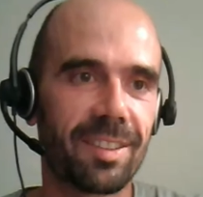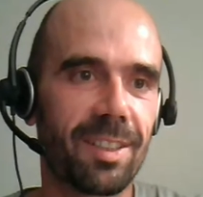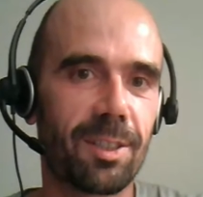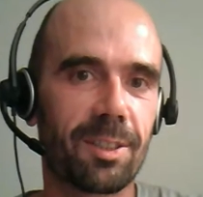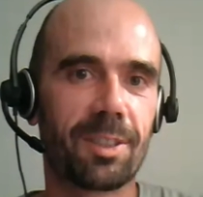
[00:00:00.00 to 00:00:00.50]
a
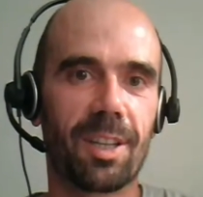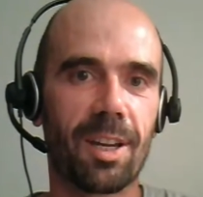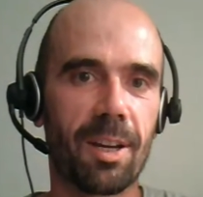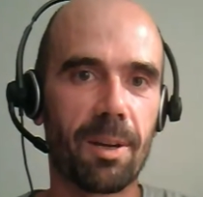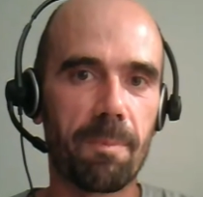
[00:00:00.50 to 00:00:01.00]
lot.
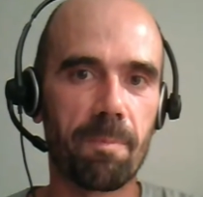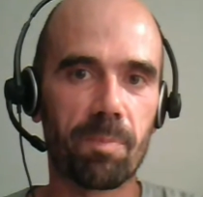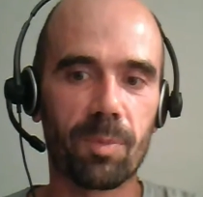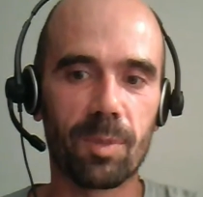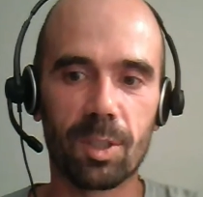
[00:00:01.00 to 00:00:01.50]

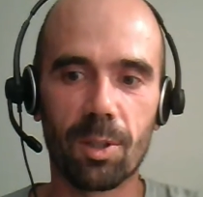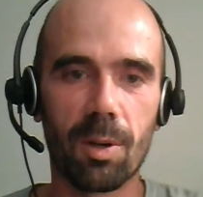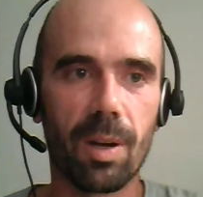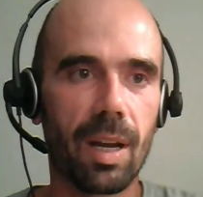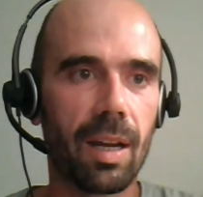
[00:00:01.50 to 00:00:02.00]

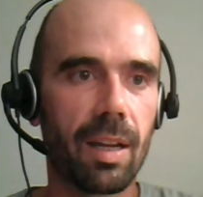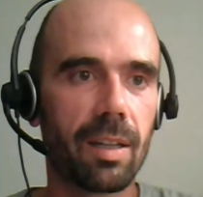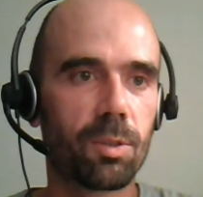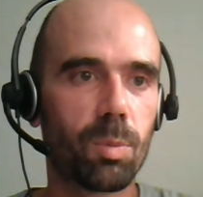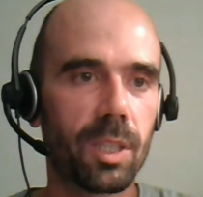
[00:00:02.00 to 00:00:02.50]
So
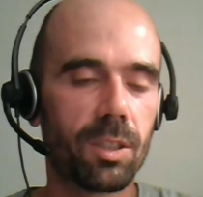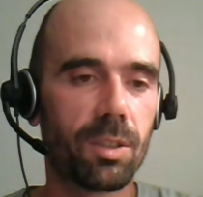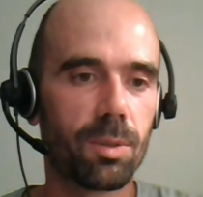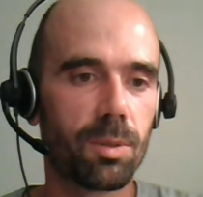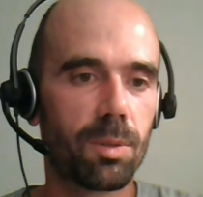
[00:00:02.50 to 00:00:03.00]
I
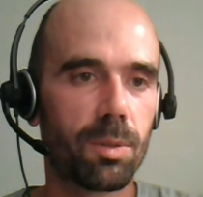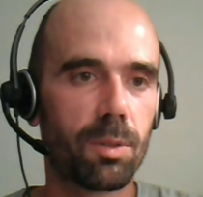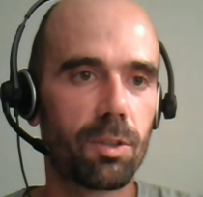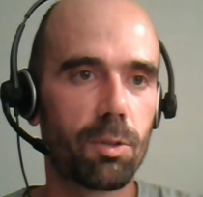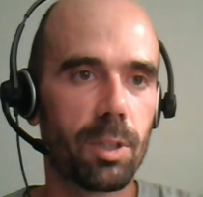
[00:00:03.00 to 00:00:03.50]
switched
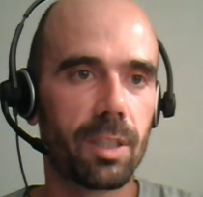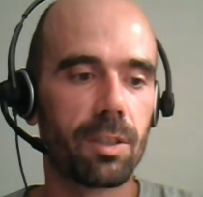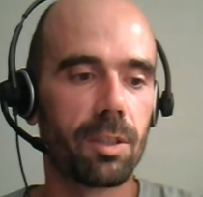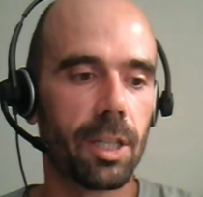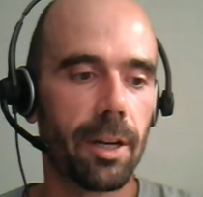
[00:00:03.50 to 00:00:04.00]
to
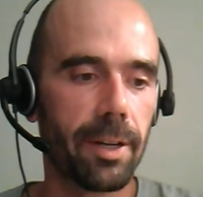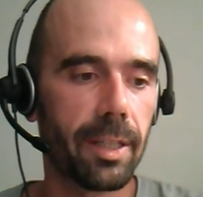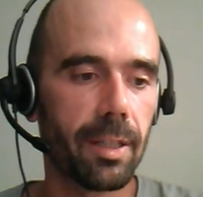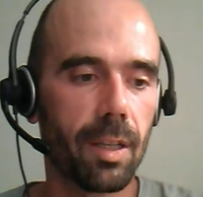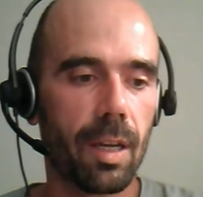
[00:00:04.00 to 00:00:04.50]
screen
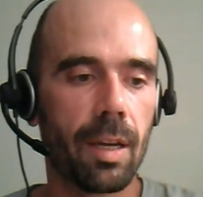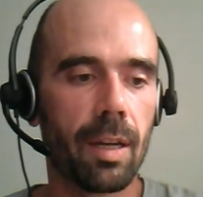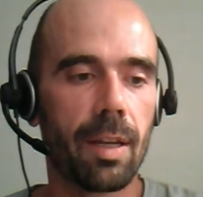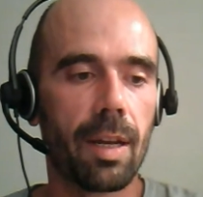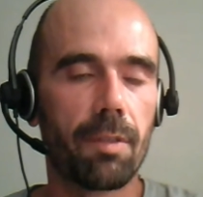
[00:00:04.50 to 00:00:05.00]
sharing,
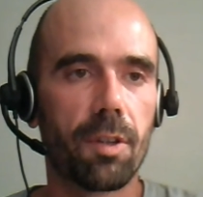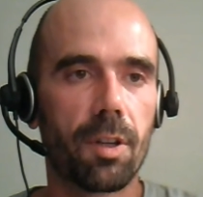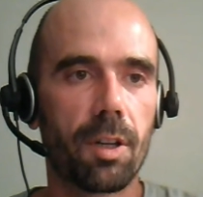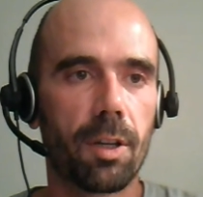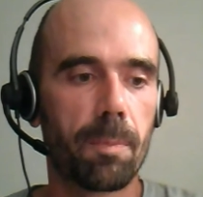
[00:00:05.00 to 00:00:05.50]
and I'll have
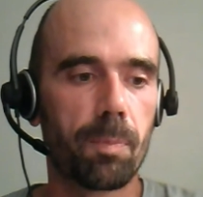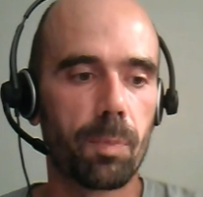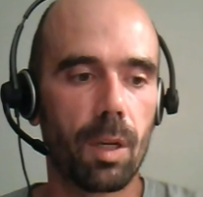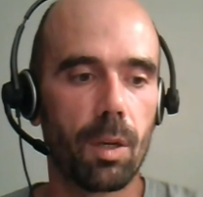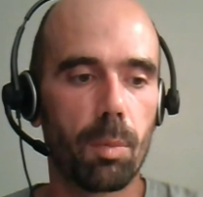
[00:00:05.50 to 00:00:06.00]
a
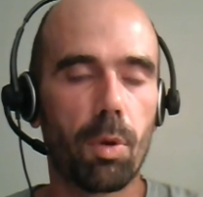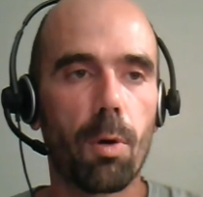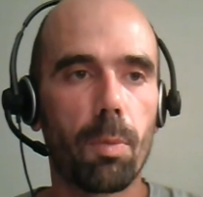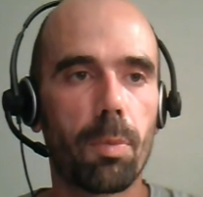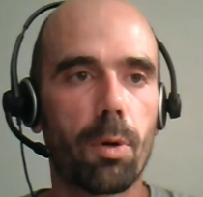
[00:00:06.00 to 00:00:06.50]

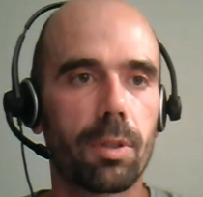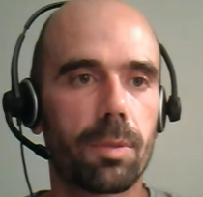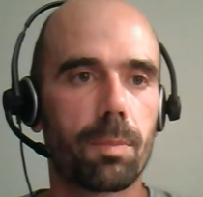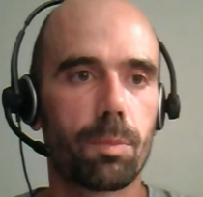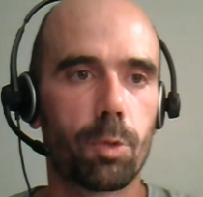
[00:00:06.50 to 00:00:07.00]
PowerPoint
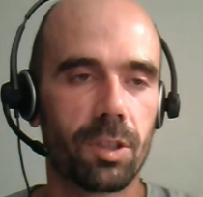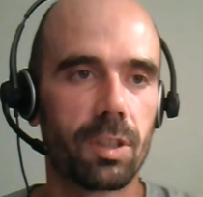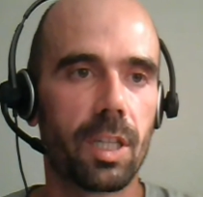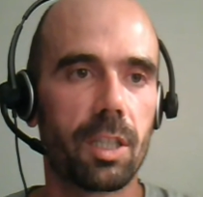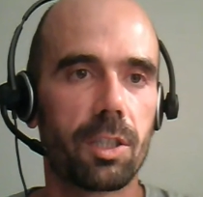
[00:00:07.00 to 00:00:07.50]

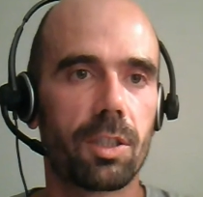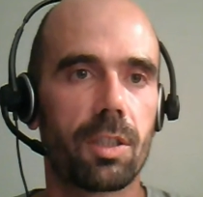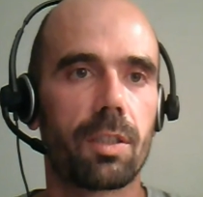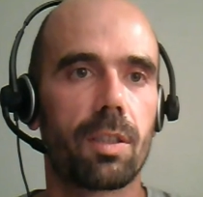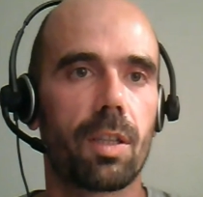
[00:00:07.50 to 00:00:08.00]

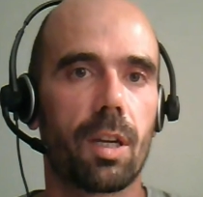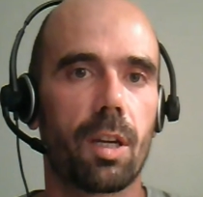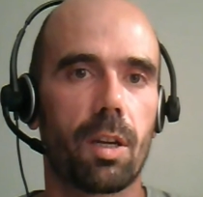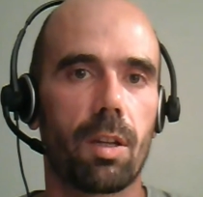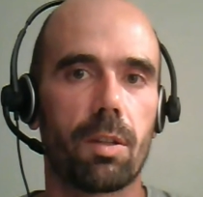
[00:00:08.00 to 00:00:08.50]
presentation,
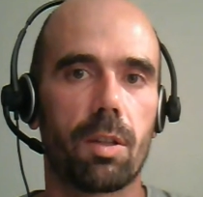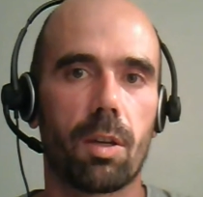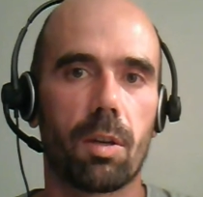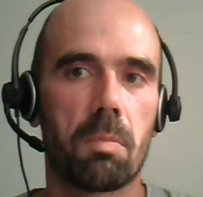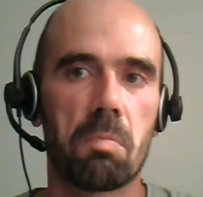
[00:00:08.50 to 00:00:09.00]

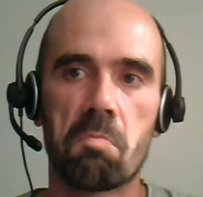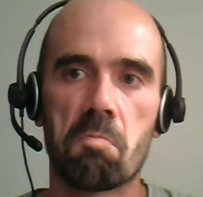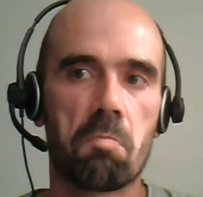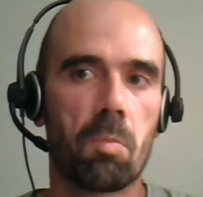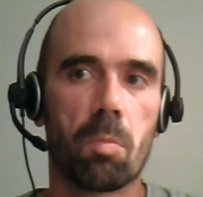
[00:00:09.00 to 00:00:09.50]
and
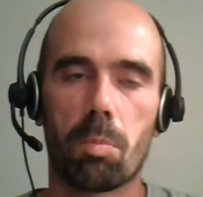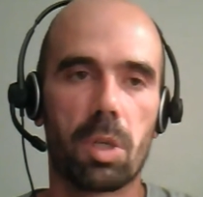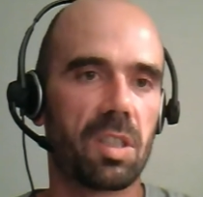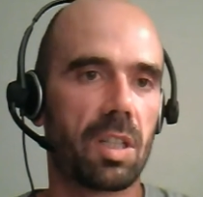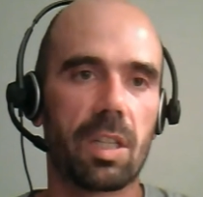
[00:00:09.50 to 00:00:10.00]

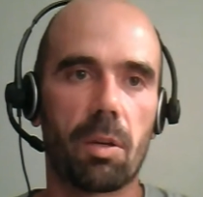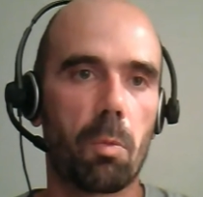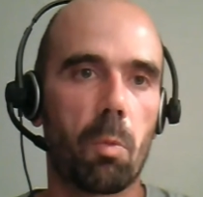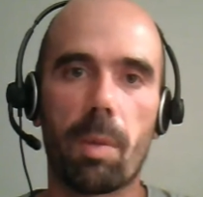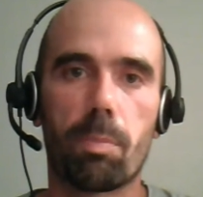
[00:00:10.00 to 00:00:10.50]
basically a
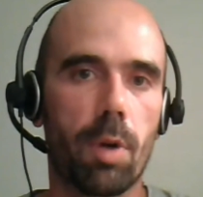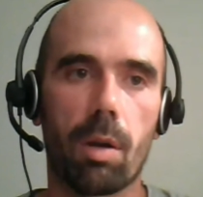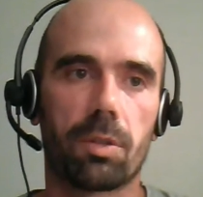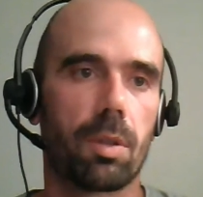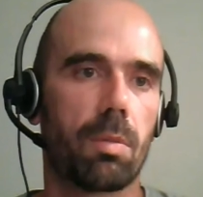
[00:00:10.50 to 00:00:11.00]
web
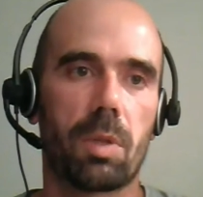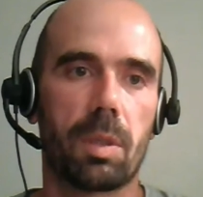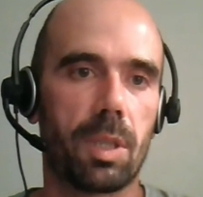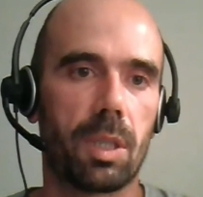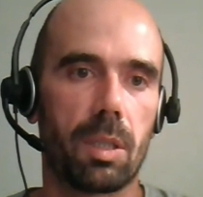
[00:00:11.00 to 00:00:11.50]
browser
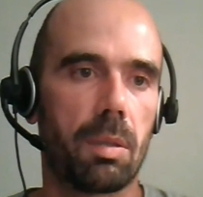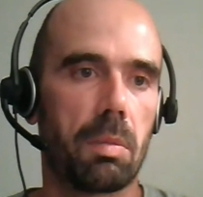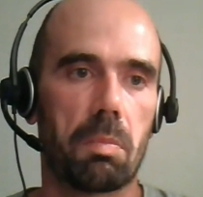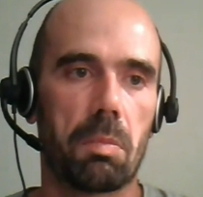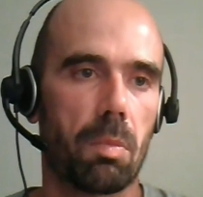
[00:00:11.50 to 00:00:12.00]
will be
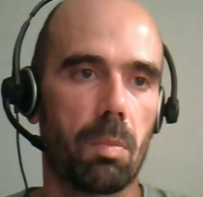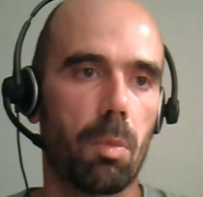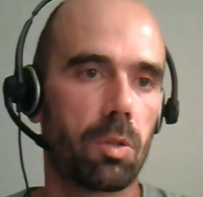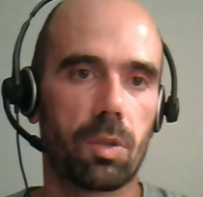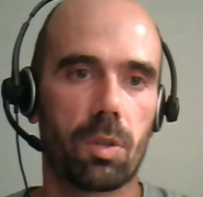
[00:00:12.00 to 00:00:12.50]

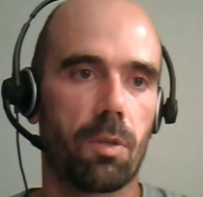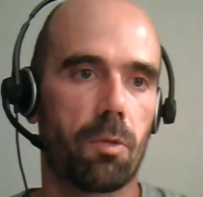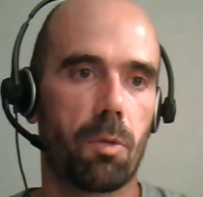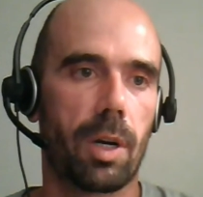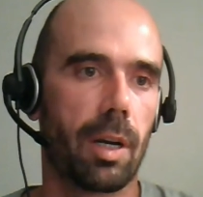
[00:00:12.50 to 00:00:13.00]
most
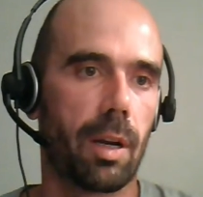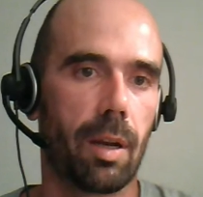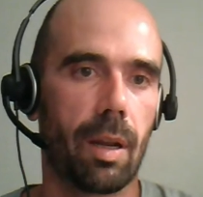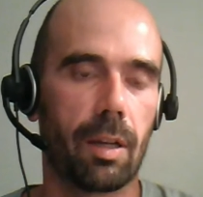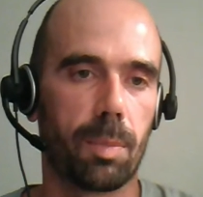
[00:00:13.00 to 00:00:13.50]
of
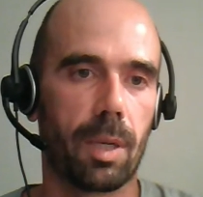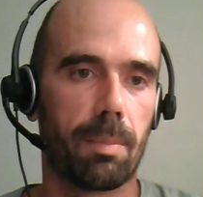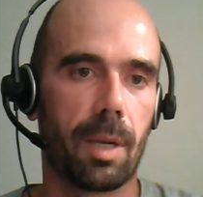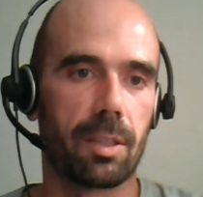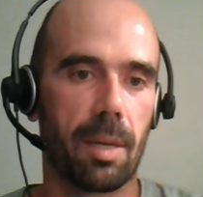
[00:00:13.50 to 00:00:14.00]
where I
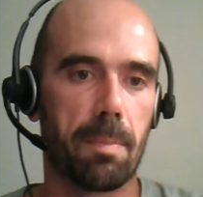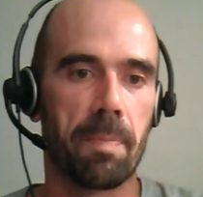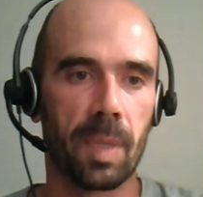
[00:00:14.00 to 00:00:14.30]
spend my time.